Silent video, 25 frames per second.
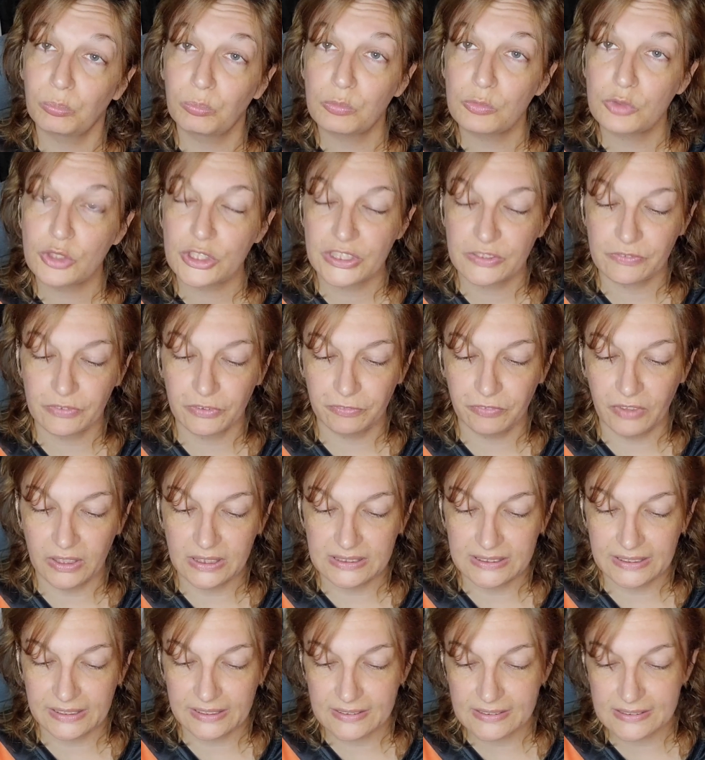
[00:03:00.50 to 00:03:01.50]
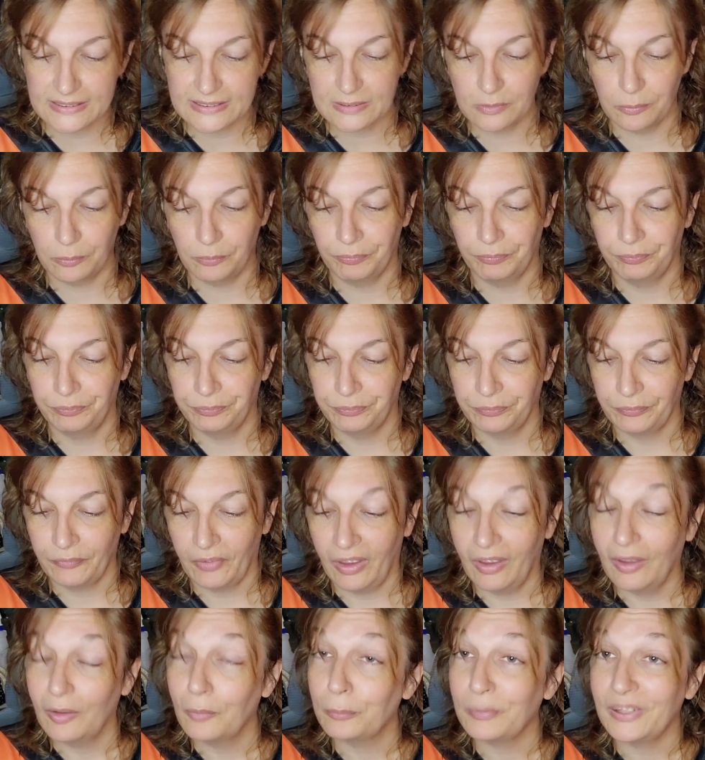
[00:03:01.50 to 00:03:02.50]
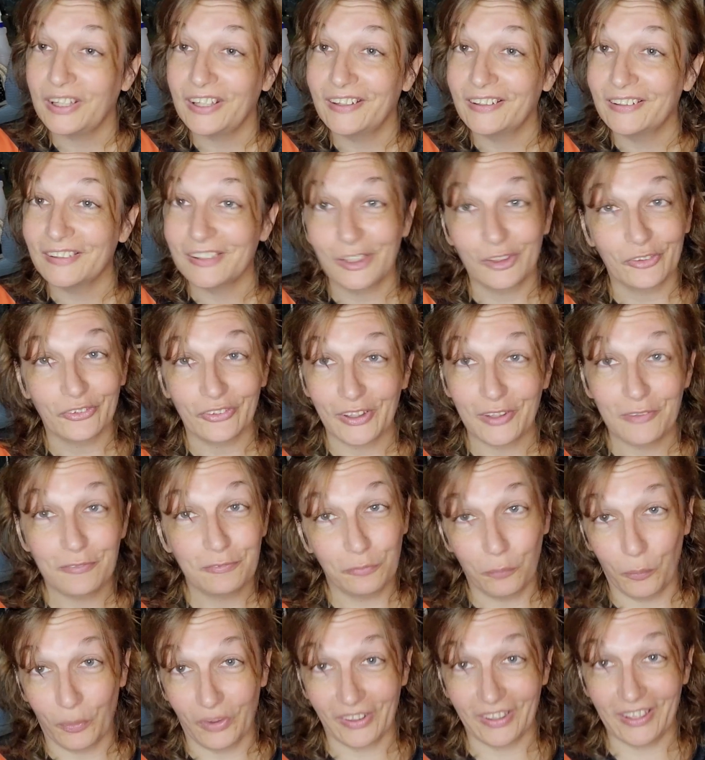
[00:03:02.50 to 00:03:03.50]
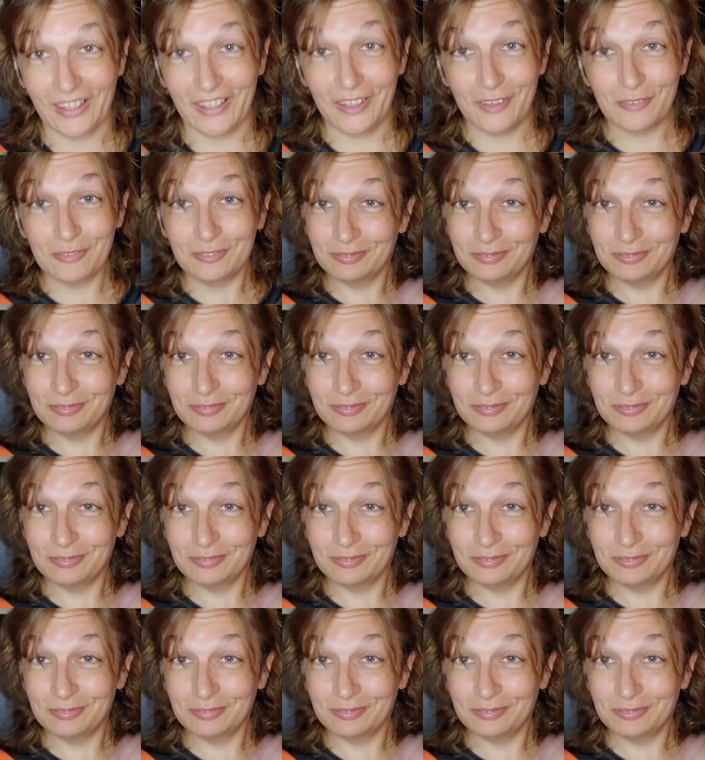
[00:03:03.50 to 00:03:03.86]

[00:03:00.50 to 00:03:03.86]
just for funsies. Being nearly 40,